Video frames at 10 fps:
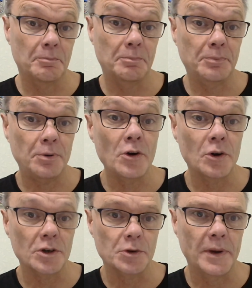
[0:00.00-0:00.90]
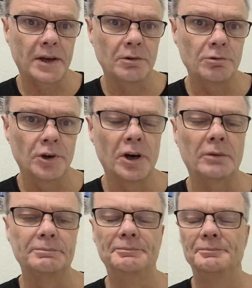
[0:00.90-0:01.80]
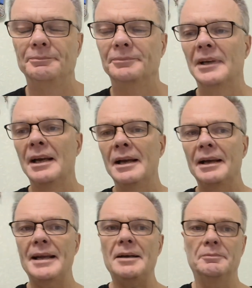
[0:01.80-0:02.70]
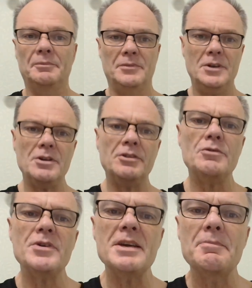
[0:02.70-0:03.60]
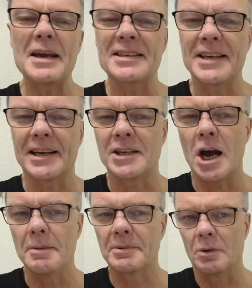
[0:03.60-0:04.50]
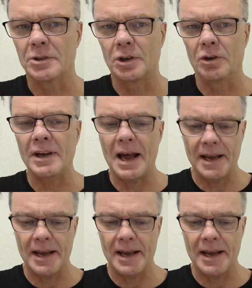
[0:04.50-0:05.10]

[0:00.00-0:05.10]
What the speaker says: product we can run on. Now, there are three basic types I want to look at